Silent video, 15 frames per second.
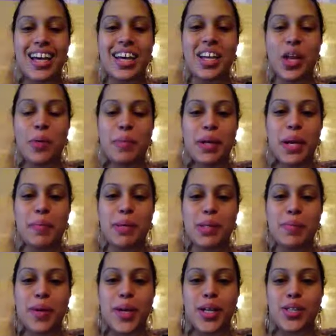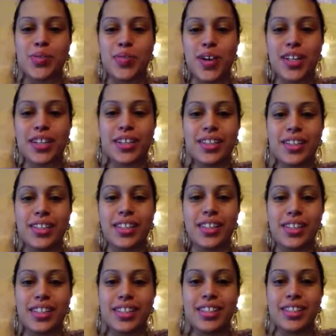Hello, my name is Paige Watkins,
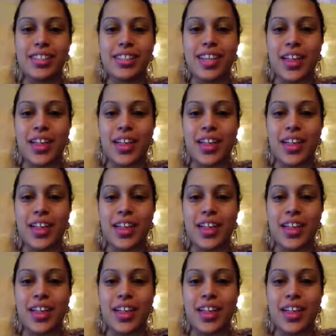and this is,